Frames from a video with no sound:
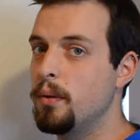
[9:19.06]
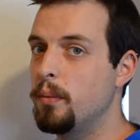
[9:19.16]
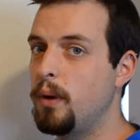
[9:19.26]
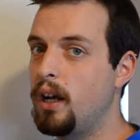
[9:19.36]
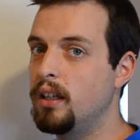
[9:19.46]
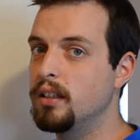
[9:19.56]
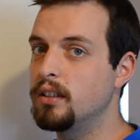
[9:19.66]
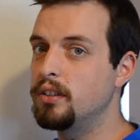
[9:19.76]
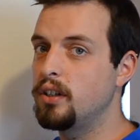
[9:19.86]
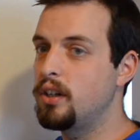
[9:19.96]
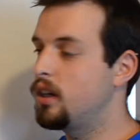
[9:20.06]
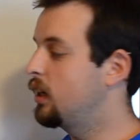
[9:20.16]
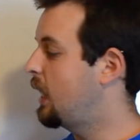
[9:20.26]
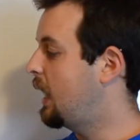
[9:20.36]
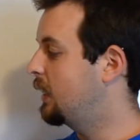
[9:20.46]
While
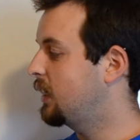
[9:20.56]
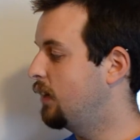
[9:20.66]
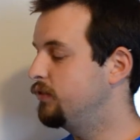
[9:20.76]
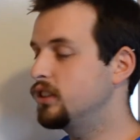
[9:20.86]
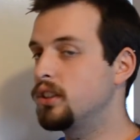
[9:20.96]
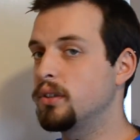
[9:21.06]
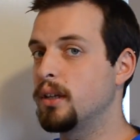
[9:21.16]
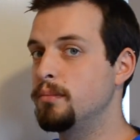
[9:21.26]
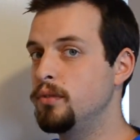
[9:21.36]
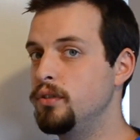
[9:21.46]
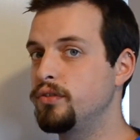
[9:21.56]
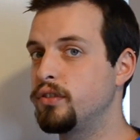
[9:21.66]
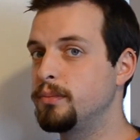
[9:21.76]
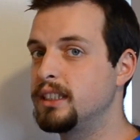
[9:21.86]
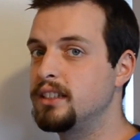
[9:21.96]
your comfort zone can move
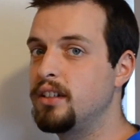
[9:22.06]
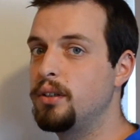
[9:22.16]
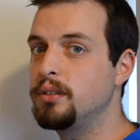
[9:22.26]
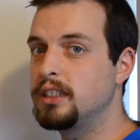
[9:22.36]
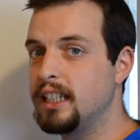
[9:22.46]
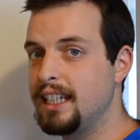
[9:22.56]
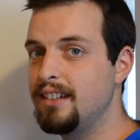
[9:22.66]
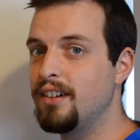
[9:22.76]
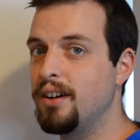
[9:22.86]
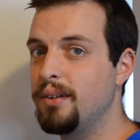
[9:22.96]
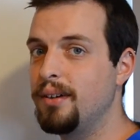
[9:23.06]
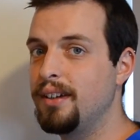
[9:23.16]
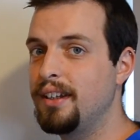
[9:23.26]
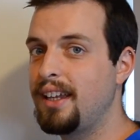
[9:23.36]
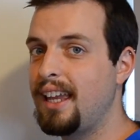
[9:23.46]
from zero to hero,
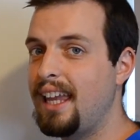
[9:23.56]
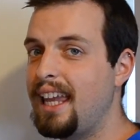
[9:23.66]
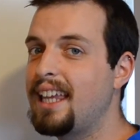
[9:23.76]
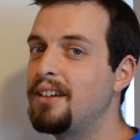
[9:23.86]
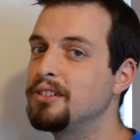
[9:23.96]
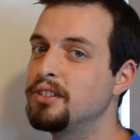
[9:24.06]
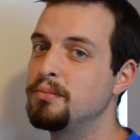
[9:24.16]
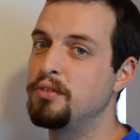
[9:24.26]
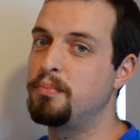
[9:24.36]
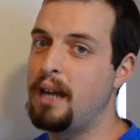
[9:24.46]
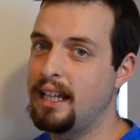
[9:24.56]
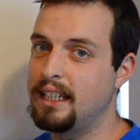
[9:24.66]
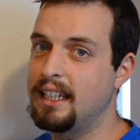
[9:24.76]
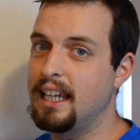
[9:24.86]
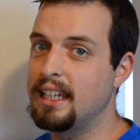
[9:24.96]
it can also move back
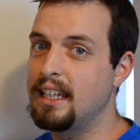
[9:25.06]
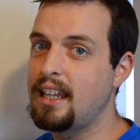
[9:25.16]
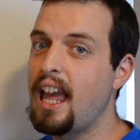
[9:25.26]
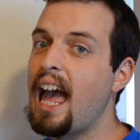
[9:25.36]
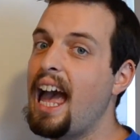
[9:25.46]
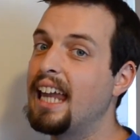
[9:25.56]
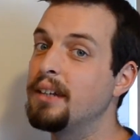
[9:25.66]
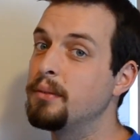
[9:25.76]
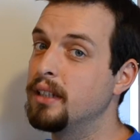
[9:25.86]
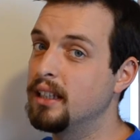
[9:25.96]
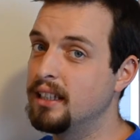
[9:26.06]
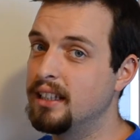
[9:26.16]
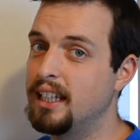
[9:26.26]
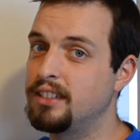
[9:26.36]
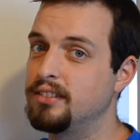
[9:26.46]
again, and with a little
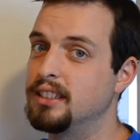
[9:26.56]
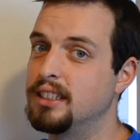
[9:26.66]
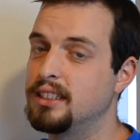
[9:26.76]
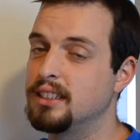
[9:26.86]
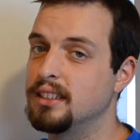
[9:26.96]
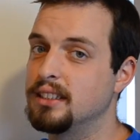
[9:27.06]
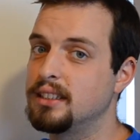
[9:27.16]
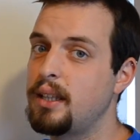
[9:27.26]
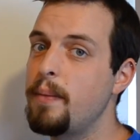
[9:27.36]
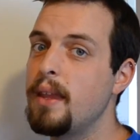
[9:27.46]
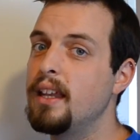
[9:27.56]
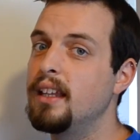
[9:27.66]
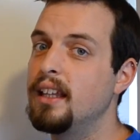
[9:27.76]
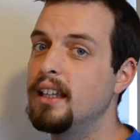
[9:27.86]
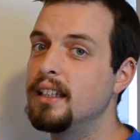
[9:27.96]
less resistance.
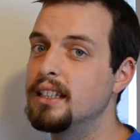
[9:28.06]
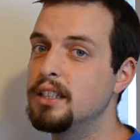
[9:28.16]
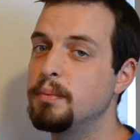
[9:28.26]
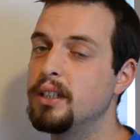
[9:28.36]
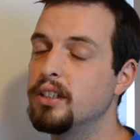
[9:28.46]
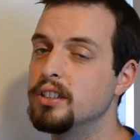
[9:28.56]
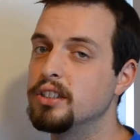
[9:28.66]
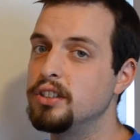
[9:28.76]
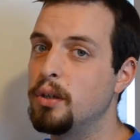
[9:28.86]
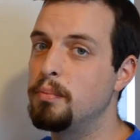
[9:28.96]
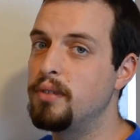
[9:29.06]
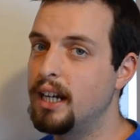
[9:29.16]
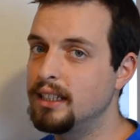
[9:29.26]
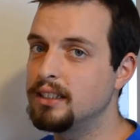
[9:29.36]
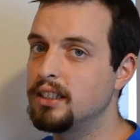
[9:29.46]
This is because your
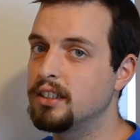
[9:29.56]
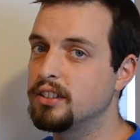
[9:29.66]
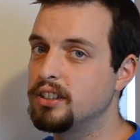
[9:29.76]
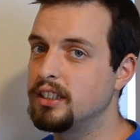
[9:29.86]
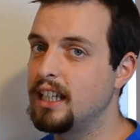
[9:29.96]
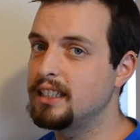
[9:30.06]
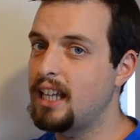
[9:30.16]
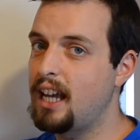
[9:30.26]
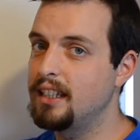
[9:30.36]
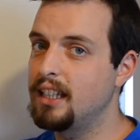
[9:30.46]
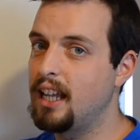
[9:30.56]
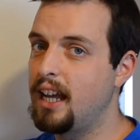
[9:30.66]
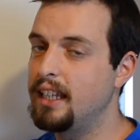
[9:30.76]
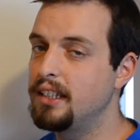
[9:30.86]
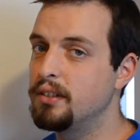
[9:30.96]
brain circuitry that's
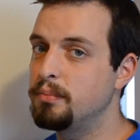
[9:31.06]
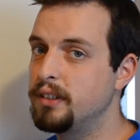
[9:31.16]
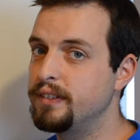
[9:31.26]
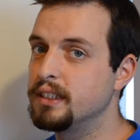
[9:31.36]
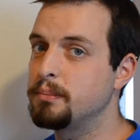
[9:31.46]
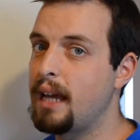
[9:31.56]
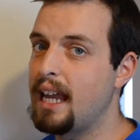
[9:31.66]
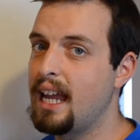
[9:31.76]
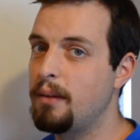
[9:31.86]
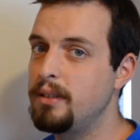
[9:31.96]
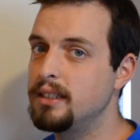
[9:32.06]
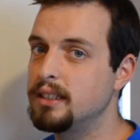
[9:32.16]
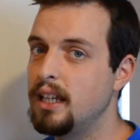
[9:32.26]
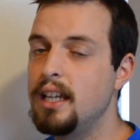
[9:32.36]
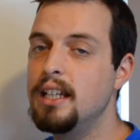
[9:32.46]
underlying your previous bad habits
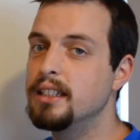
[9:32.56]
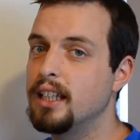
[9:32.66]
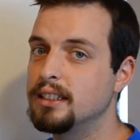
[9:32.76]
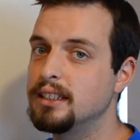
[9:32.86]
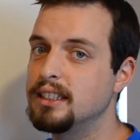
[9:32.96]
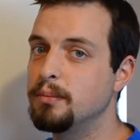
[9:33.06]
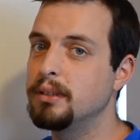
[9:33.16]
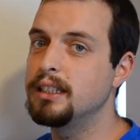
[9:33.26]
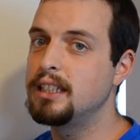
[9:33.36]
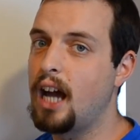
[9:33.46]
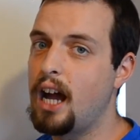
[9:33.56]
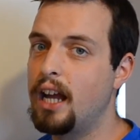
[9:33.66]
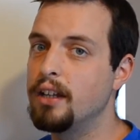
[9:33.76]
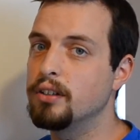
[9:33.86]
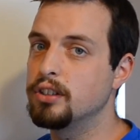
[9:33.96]
doesn't simply
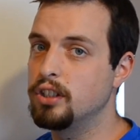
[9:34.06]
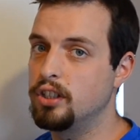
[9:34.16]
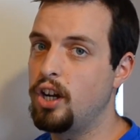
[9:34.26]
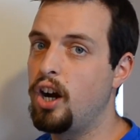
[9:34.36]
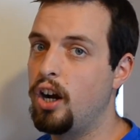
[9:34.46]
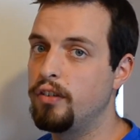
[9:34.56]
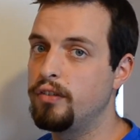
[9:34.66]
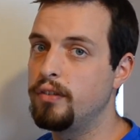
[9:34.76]
die or turn off.